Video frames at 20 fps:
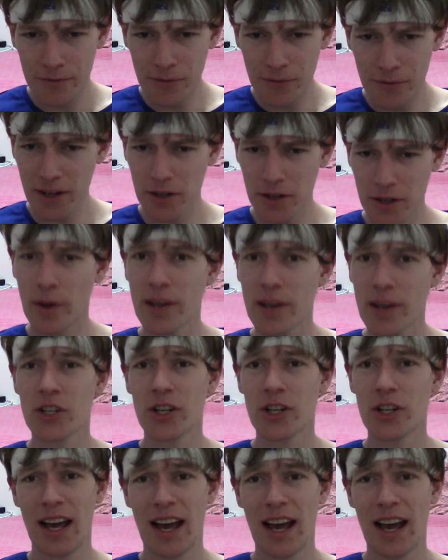The final
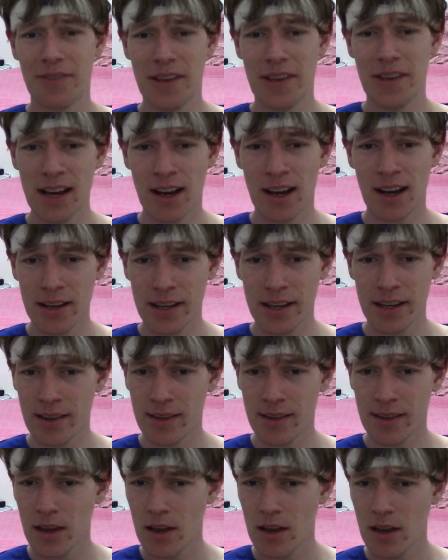question I have
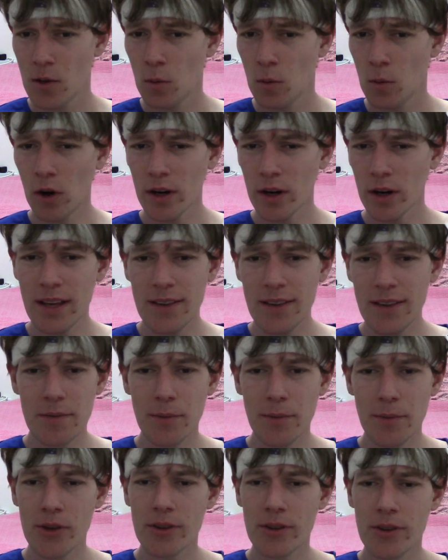here is,
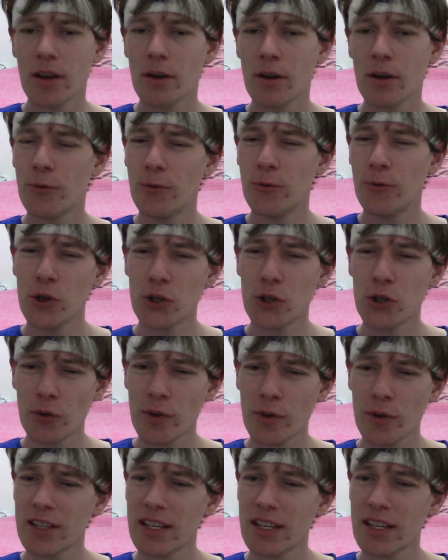what is the most
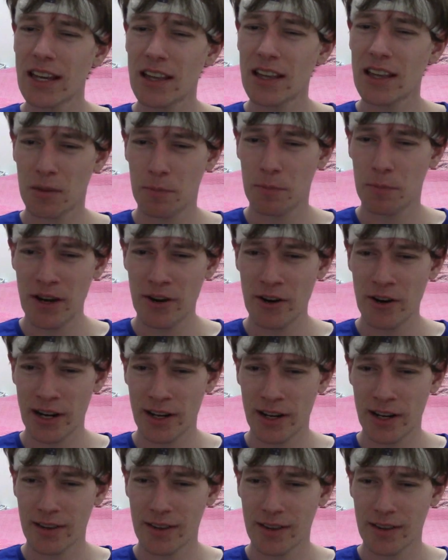futuristic
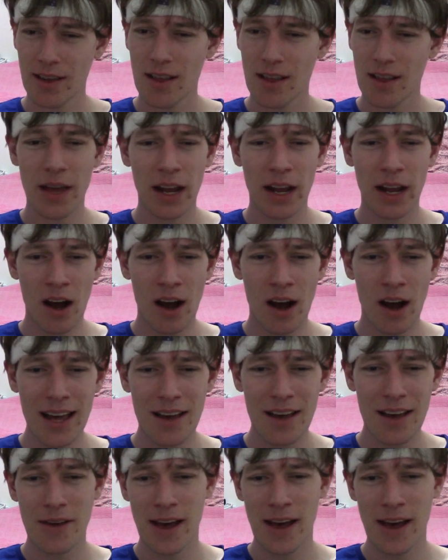experience
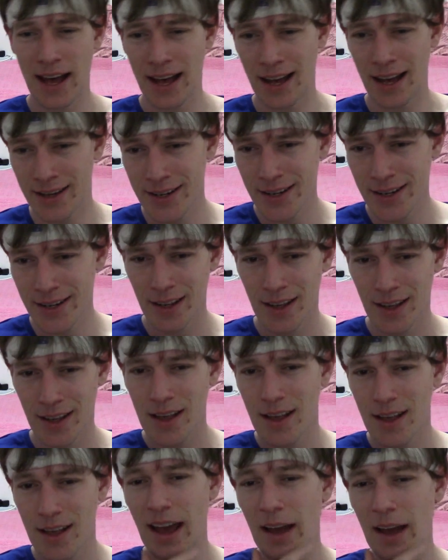that I have
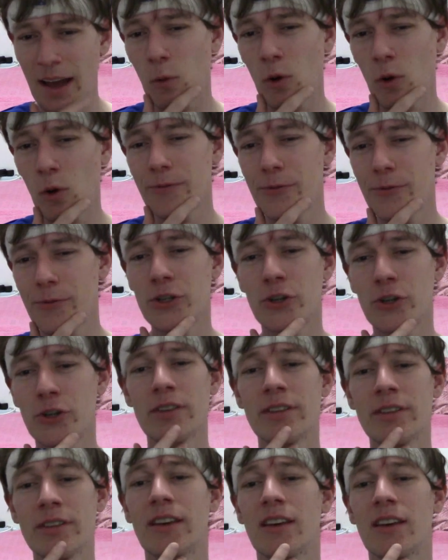had, and what
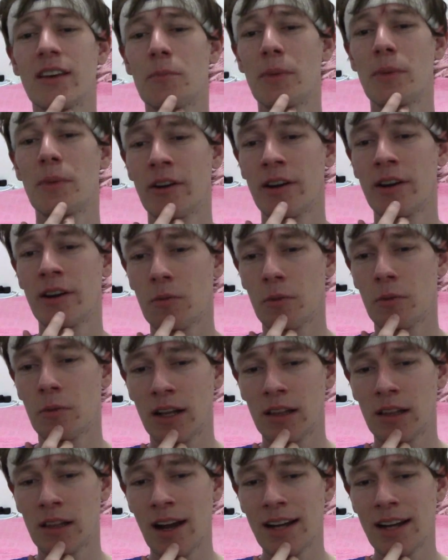futuristic
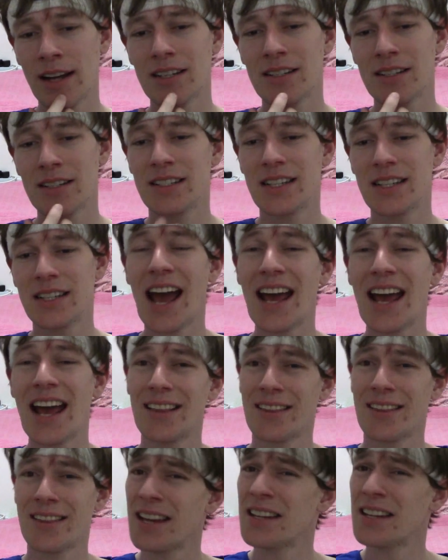experience would I like to
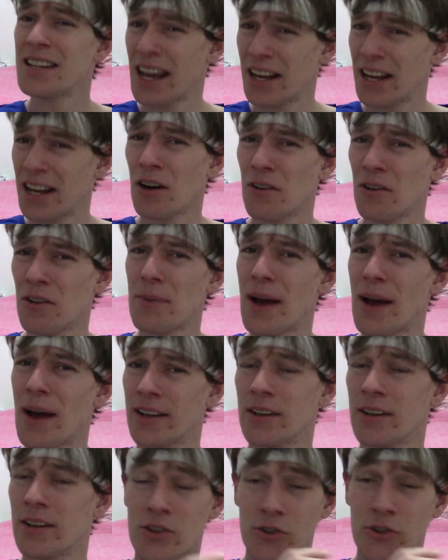see take
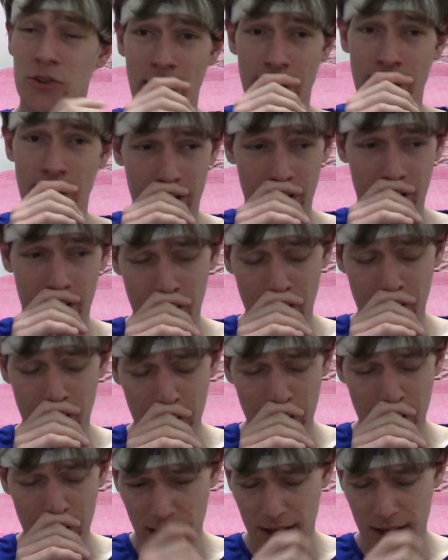off back in Australia?